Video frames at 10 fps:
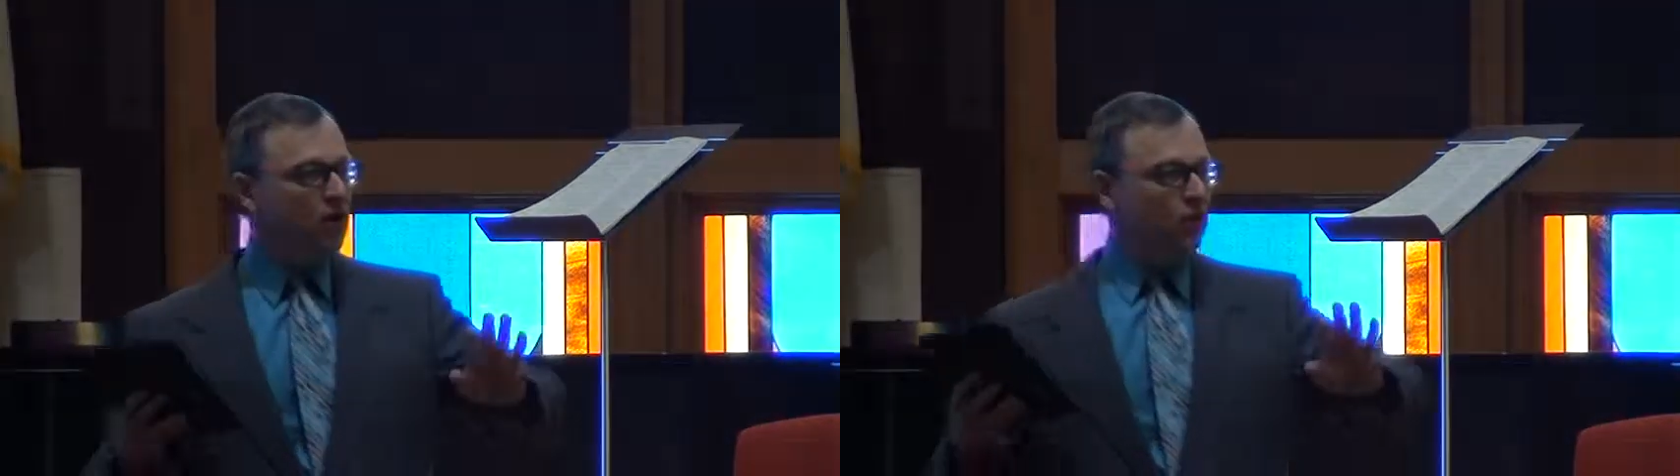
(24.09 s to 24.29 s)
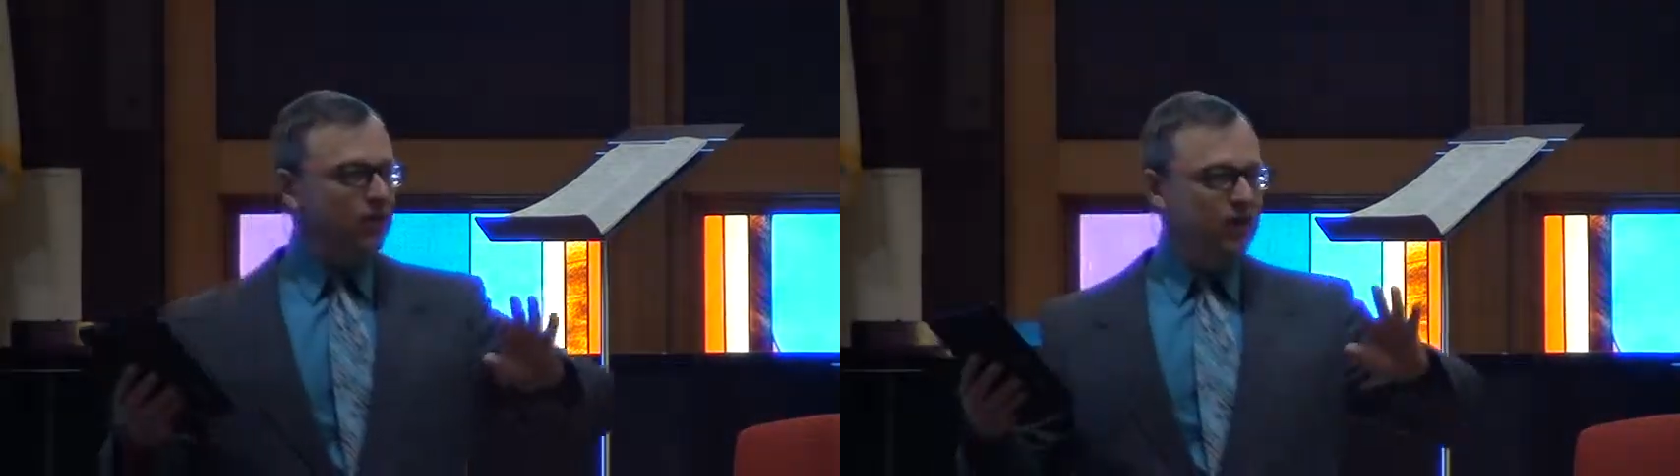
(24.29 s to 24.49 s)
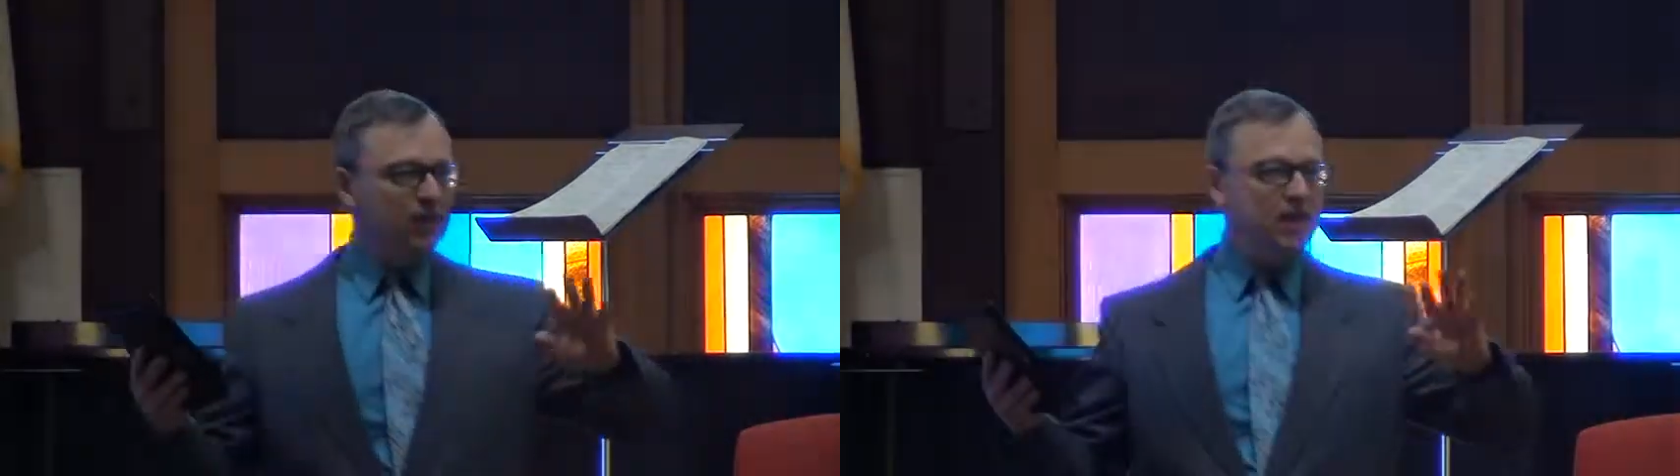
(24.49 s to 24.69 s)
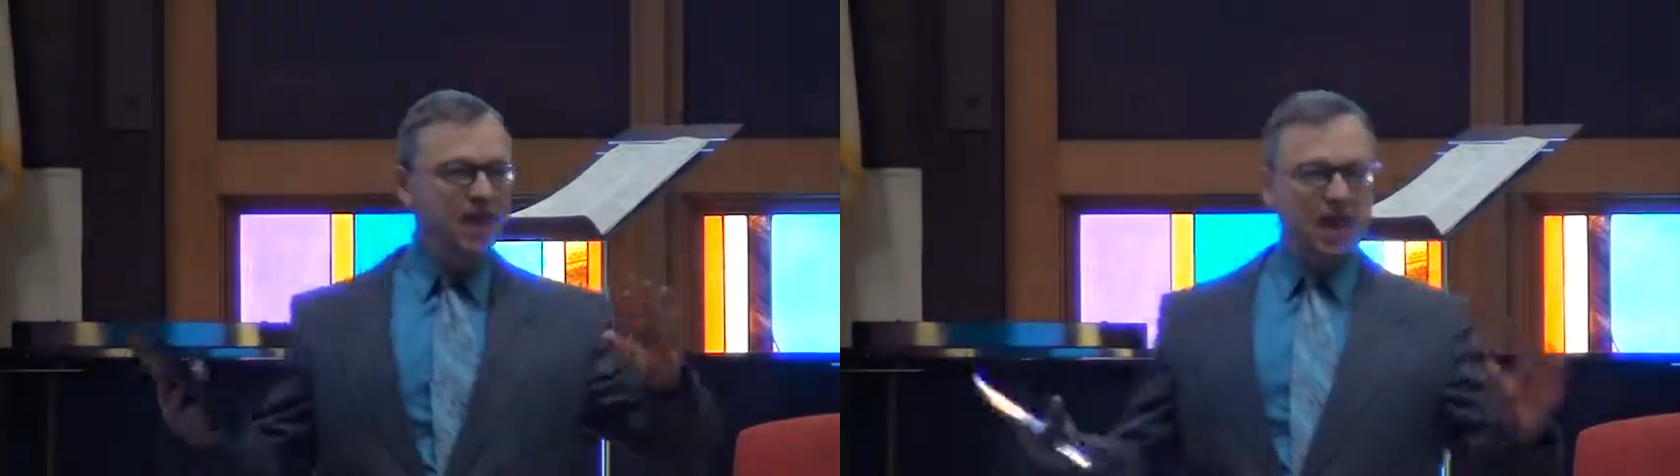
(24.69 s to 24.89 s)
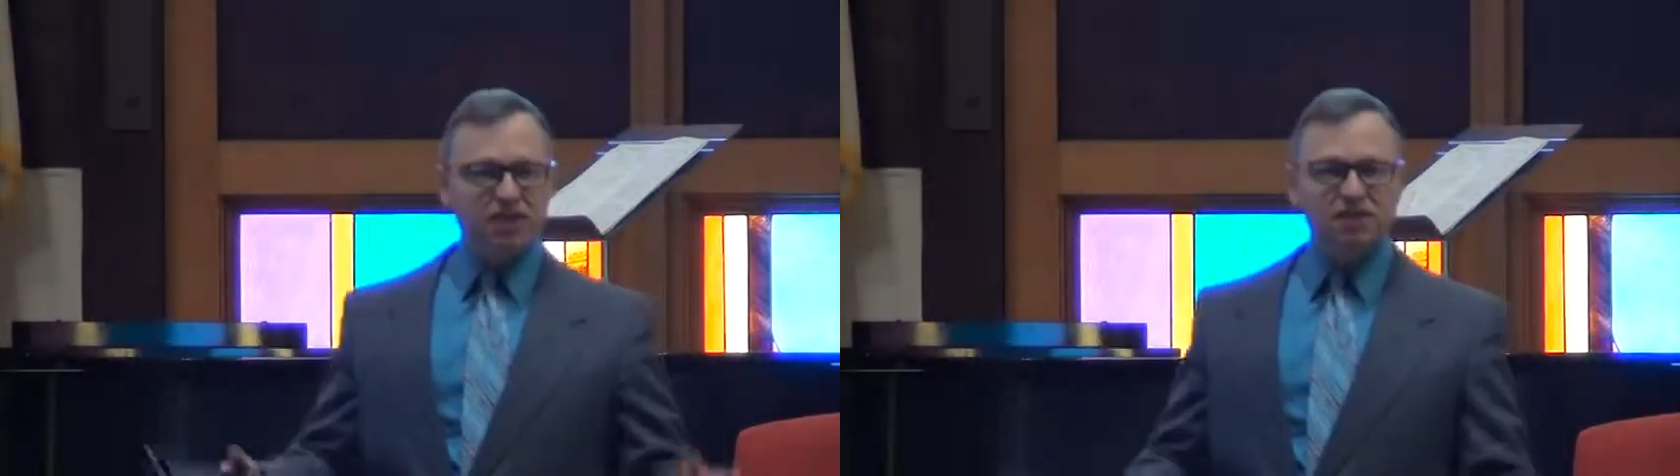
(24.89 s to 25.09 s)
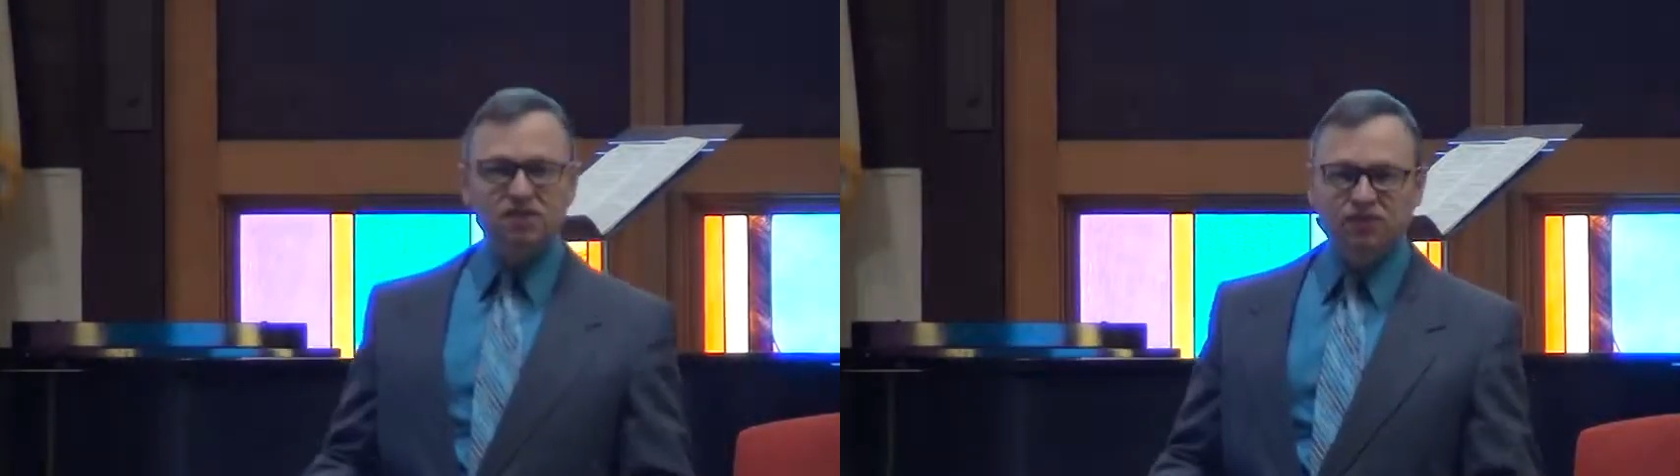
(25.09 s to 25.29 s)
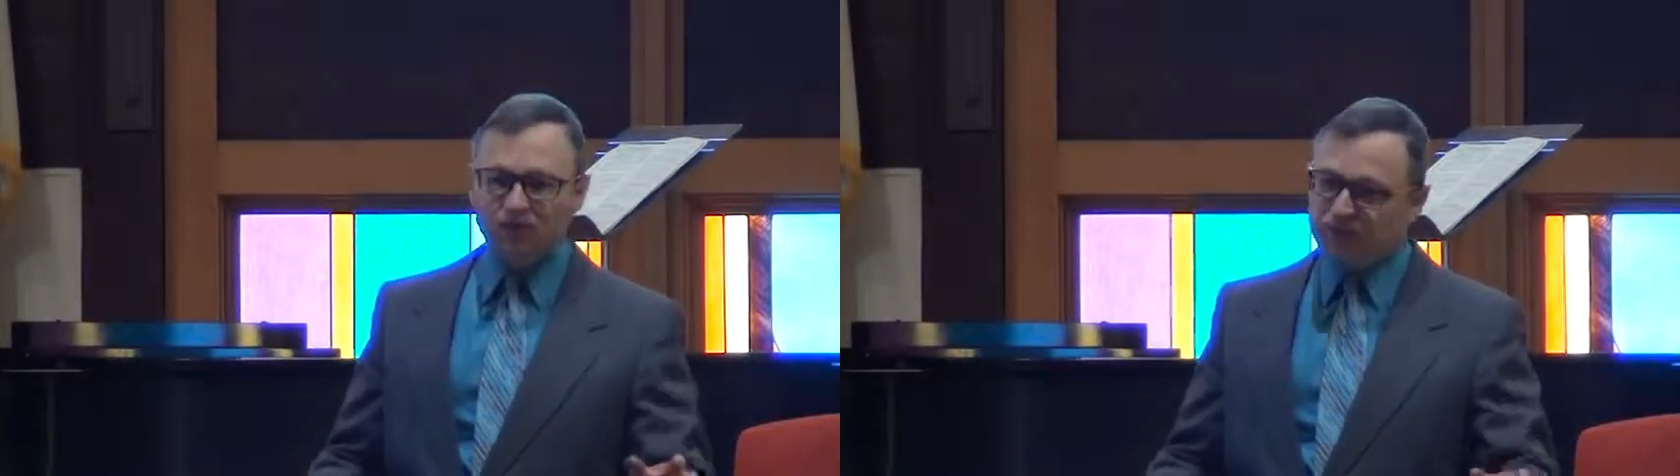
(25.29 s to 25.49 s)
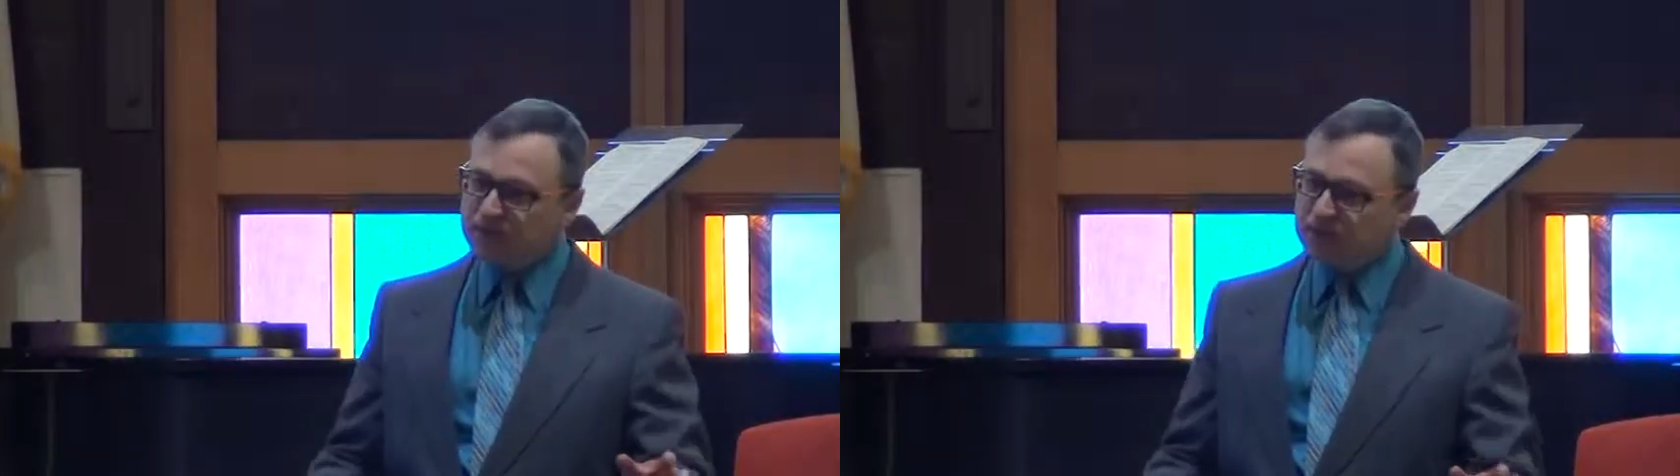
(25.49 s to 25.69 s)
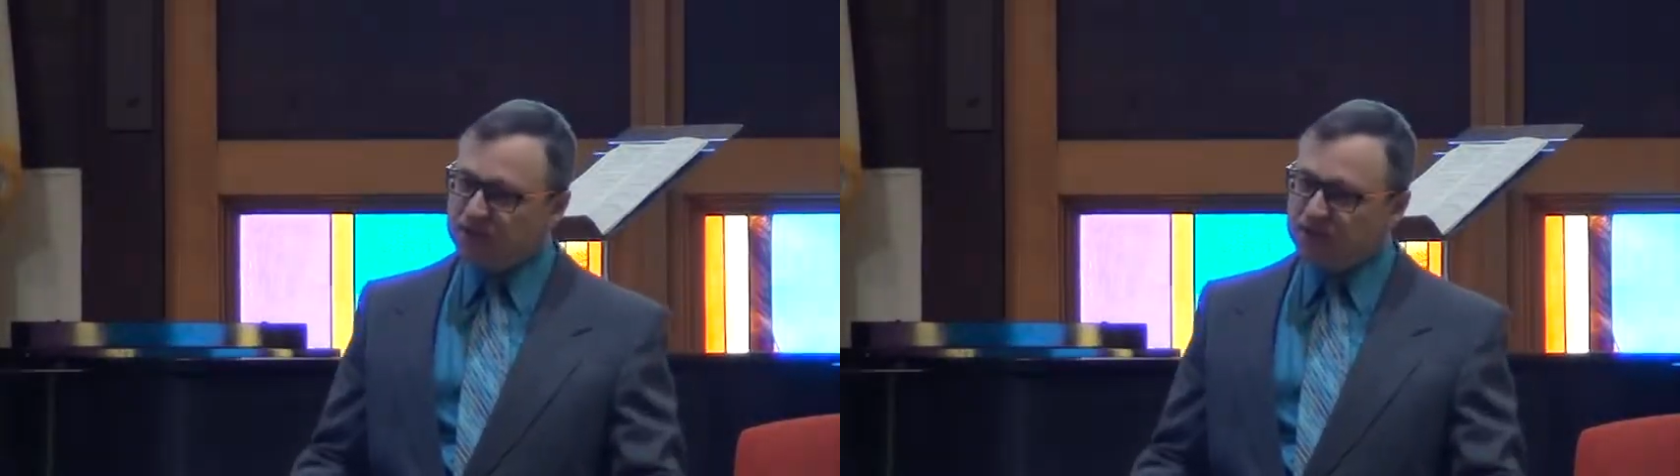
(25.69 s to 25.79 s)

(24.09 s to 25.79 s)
within the next 50